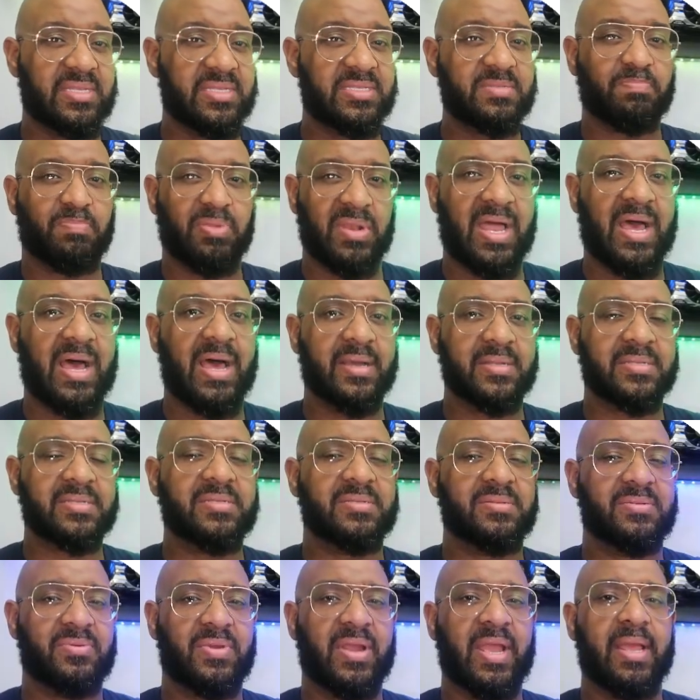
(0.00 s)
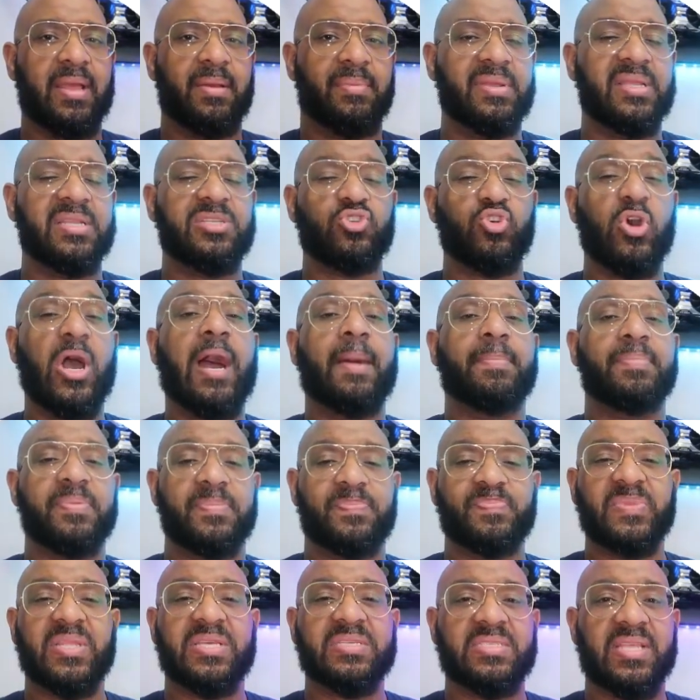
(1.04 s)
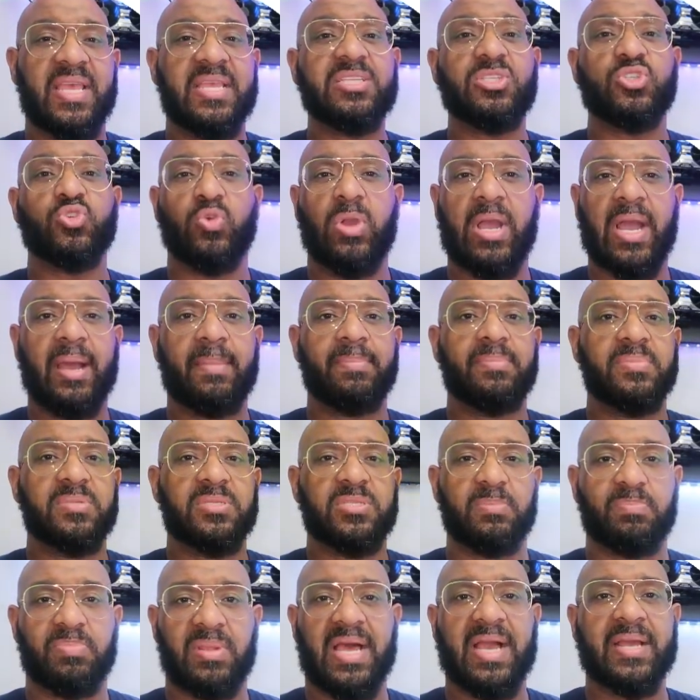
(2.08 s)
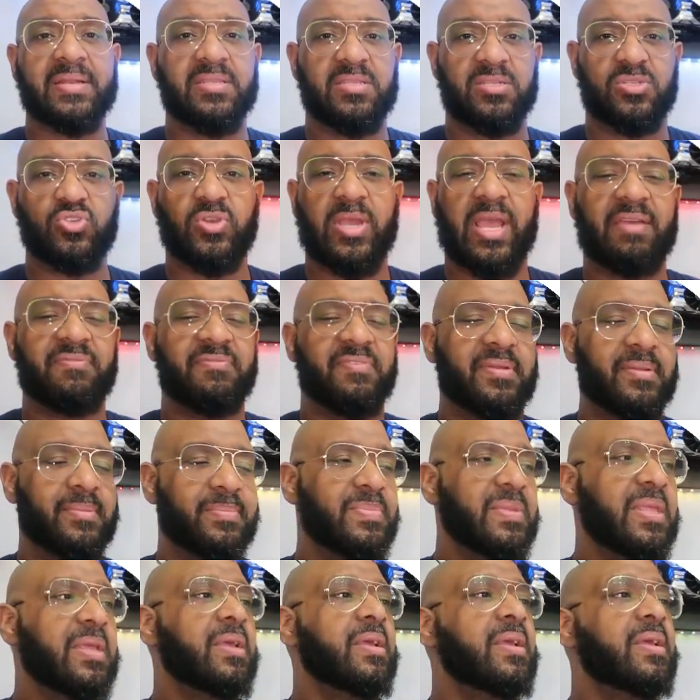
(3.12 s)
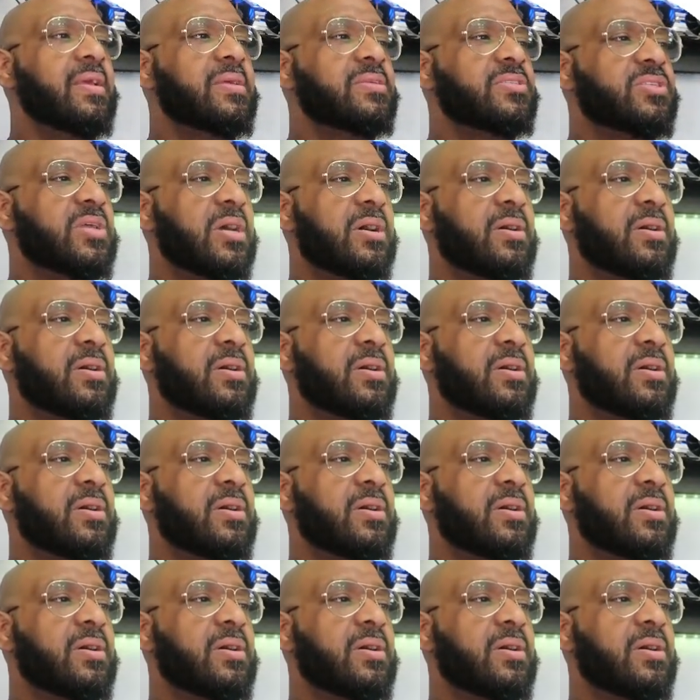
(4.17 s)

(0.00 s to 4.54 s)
didn't mention it, it's blocked, right? I already dropped. There's a drop to block the traffic.